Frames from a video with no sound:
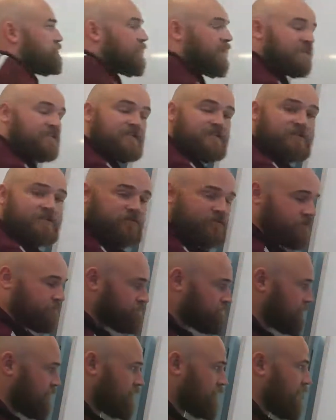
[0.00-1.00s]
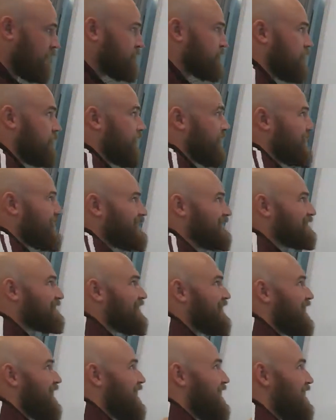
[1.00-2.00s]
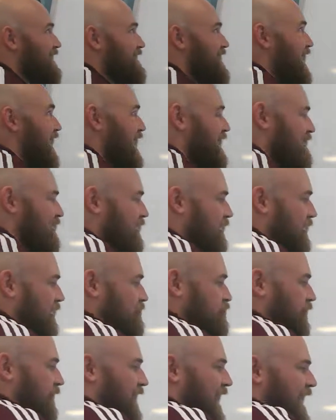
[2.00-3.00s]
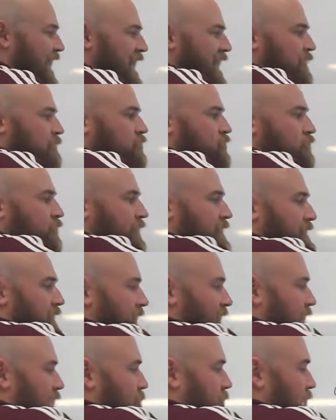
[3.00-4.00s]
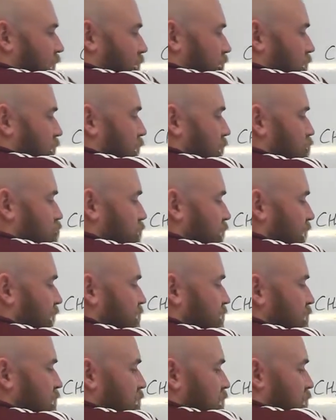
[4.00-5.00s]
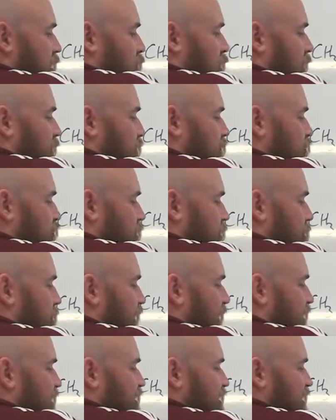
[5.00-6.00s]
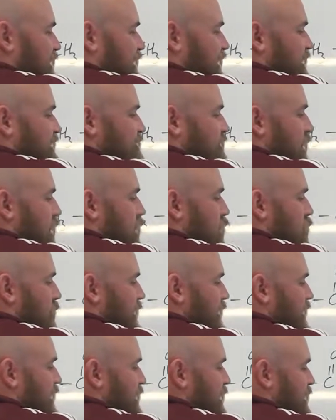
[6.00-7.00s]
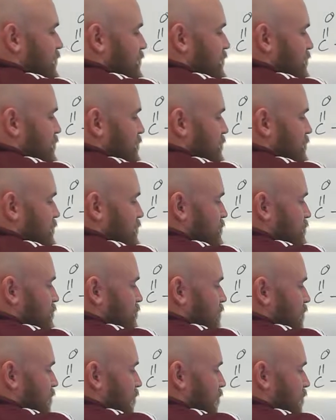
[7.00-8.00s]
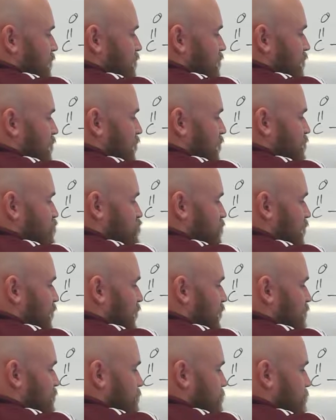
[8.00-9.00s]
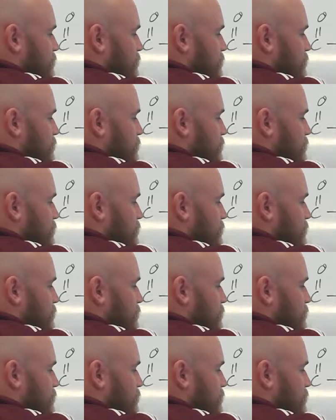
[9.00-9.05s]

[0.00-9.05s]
Yes, it does. Okay, so it is an anhydride. How do we name anhydrides? Well, the suffix is oic anhydride.